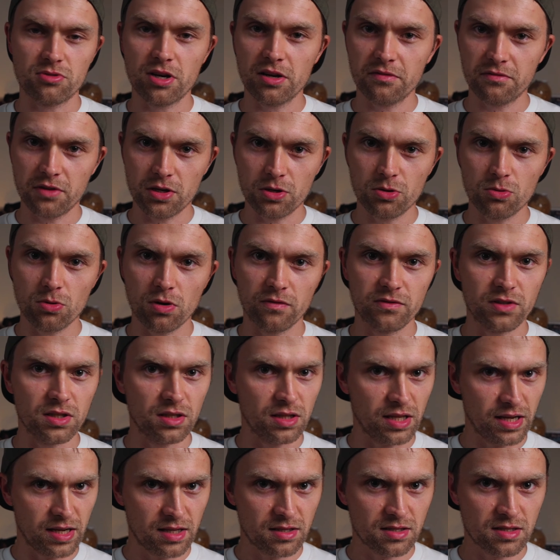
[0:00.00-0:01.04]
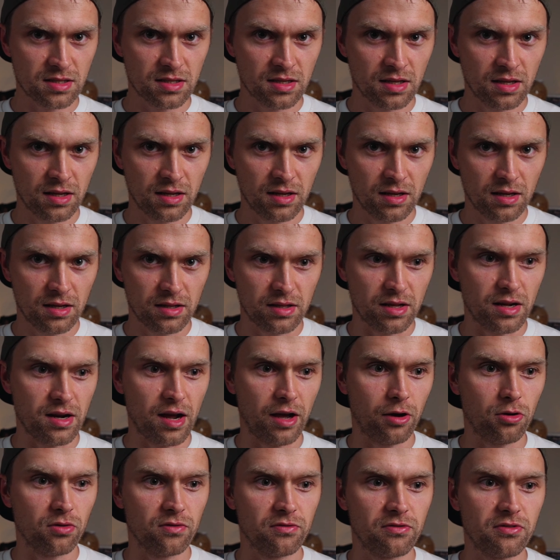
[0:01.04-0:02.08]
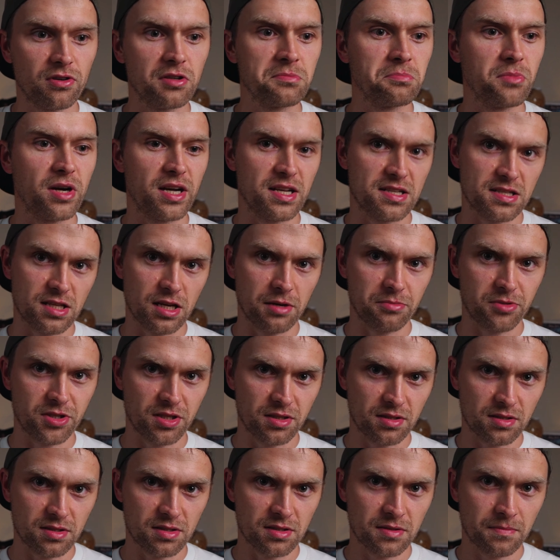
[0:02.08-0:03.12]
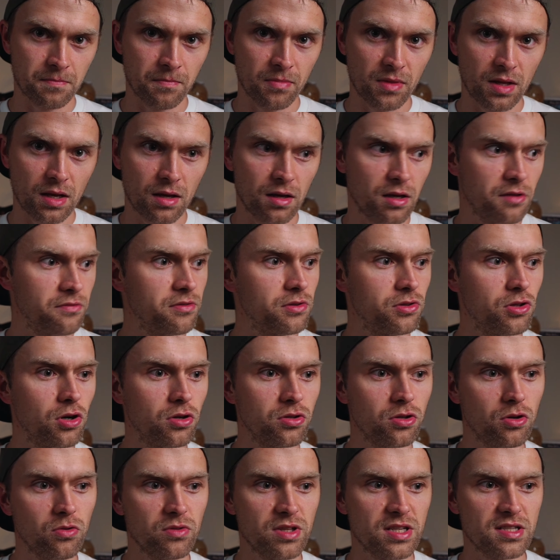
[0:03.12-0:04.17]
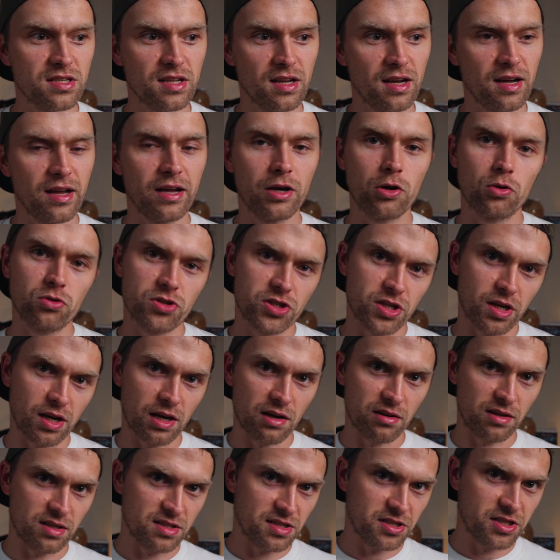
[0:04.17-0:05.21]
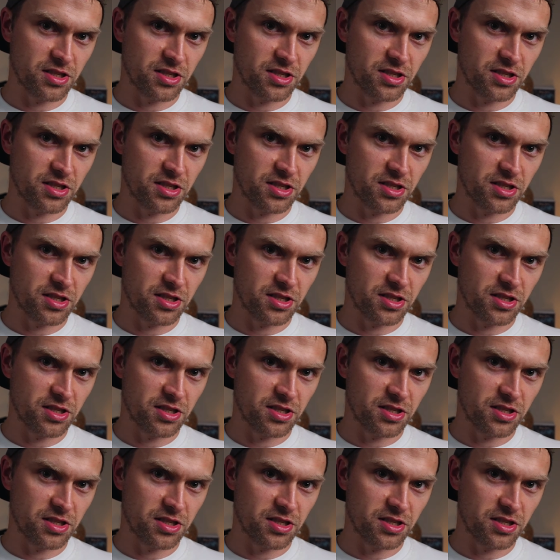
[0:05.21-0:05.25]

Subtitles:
review of the lens that I confirmed my assumptions. If you don't know this guy, go check out his